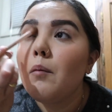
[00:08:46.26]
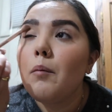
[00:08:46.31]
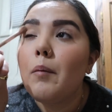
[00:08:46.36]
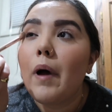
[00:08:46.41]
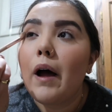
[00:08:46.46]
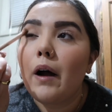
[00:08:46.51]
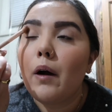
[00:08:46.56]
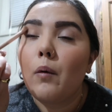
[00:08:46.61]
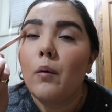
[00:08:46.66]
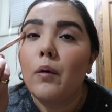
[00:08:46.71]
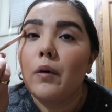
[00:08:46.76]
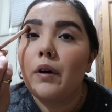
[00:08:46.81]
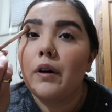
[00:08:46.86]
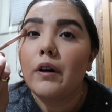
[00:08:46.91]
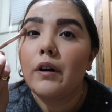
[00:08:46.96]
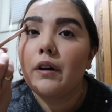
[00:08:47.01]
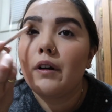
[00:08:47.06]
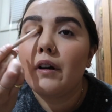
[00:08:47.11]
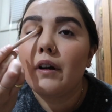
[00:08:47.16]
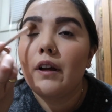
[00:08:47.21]

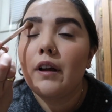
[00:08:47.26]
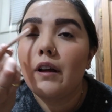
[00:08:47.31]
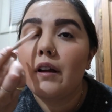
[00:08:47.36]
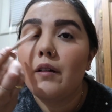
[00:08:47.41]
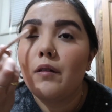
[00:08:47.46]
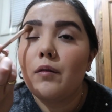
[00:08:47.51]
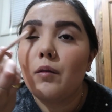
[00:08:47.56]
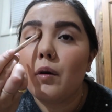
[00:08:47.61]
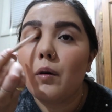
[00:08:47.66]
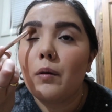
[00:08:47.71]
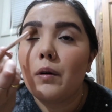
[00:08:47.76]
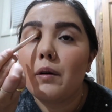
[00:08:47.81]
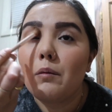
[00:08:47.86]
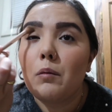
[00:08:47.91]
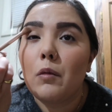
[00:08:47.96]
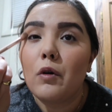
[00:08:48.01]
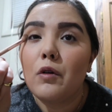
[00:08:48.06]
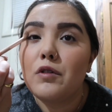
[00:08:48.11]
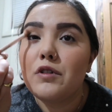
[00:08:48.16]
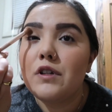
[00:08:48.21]
backward and forward
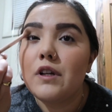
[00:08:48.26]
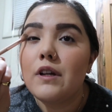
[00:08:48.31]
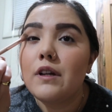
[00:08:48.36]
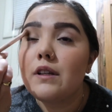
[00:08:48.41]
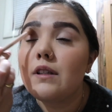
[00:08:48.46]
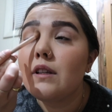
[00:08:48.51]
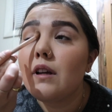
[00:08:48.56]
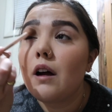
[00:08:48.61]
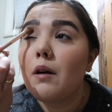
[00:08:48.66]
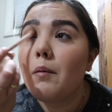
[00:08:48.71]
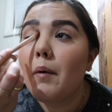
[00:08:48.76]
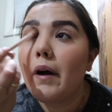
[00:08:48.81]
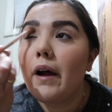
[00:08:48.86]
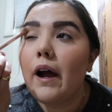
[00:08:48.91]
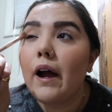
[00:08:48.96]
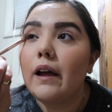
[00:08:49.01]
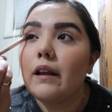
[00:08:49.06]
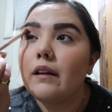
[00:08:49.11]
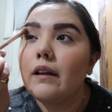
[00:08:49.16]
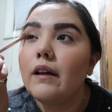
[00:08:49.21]
motions on my
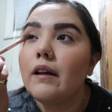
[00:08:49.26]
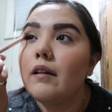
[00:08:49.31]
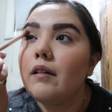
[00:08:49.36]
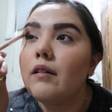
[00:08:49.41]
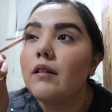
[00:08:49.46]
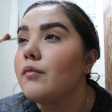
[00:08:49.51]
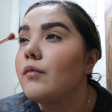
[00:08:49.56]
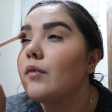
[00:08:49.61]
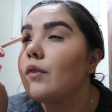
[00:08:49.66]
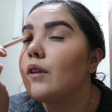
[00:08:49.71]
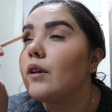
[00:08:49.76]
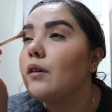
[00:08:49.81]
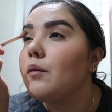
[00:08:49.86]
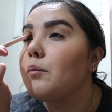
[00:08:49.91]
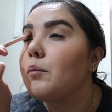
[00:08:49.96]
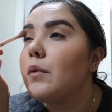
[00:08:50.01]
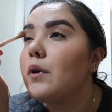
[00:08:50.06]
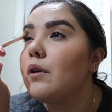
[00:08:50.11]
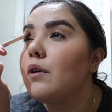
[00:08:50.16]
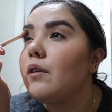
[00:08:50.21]
eyelid.
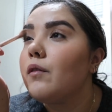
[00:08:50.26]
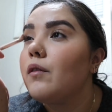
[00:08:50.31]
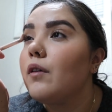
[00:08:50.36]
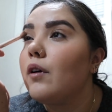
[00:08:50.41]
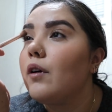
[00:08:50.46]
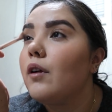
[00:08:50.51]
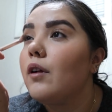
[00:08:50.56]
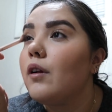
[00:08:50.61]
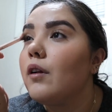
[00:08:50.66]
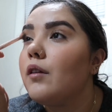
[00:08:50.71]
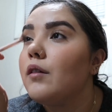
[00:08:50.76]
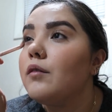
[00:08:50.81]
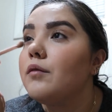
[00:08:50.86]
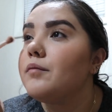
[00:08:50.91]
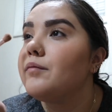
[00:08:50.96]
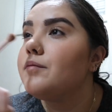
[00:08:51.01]
Beautiful.